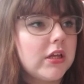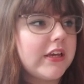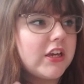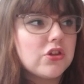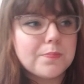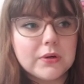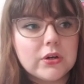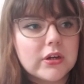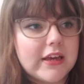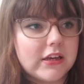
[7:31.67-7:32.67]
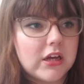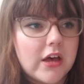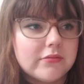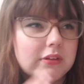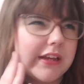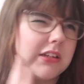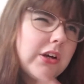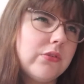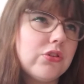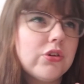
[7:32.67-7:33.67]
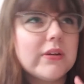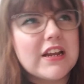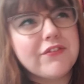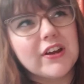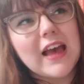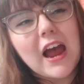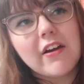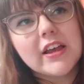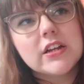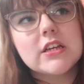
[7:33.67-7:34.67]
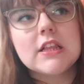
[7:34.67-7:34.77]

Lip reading: Each book goes to a different character.